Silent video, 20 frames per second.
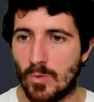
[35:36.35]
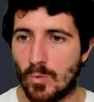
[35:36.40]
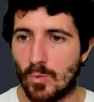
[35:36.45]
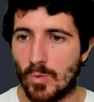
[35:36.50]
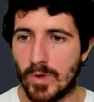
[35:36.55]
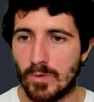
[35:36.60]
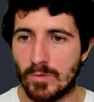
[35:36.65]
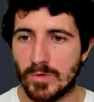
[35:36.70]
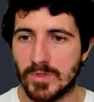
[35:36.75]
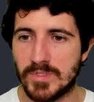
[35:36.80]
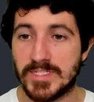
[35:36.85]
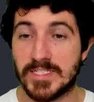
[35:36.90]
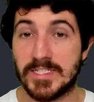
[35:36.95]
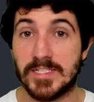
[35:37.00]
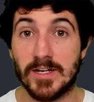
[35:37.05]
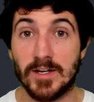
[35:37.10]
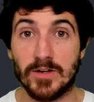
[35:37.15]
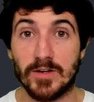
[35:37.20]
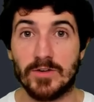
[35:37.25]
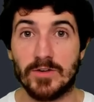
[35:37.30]
we will
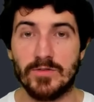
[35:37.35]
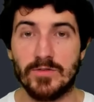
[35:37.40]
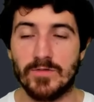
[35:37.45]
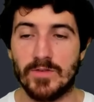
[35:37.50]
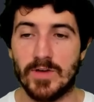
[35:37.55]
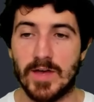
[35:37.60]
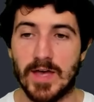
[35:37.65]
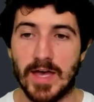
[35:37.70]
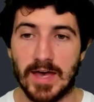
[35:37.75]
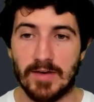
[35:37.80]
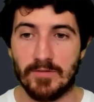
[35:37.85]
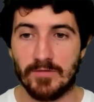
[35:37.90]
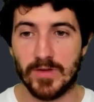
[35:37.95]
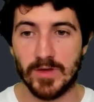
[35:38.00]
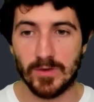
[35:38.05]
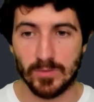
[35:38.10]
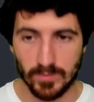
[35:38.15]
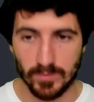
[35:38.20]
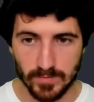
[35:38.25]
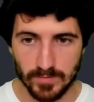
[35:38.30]
serve a
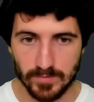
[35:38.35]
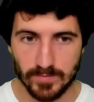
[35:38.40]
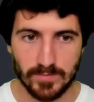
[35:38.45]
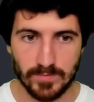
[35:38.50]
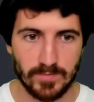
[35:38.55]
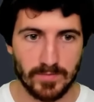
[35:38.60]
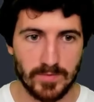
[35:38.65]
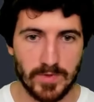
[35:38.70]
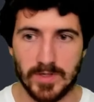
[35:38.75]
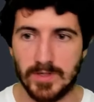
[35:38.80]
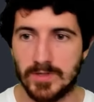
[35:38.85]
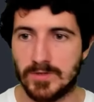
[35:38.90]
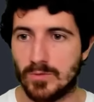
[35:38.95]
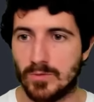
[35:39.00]
view, right?